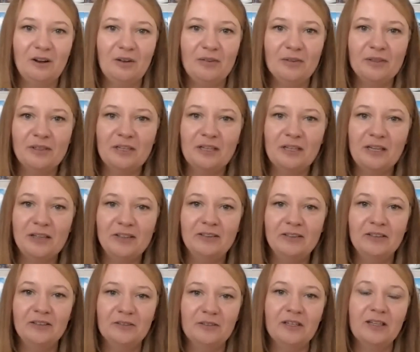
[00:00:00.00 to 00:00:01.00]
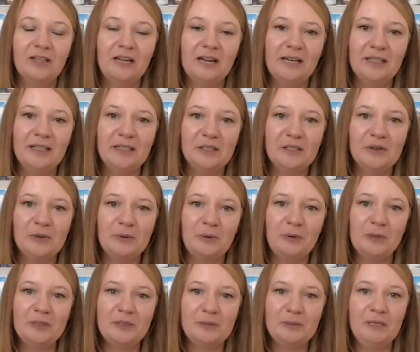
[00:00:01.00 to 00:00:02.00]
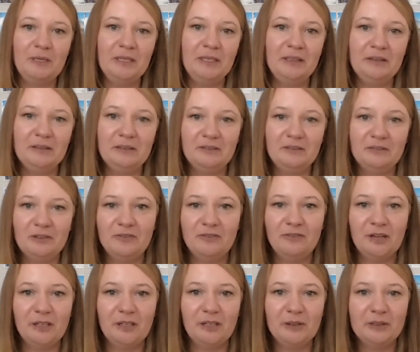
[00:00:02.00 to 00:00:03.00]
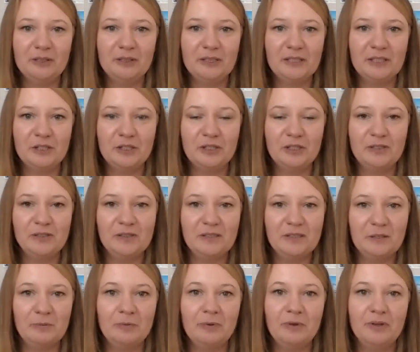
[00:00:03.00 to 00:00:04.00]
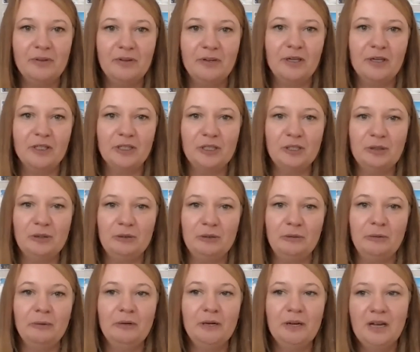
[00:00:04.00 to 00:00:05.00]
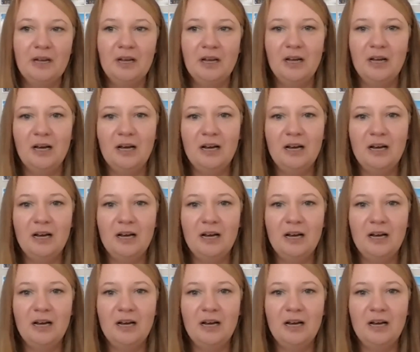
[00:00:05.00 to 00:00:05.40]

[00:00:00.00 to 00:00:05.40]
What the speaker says: all the clients are the ones who make the final decisions, and we're there to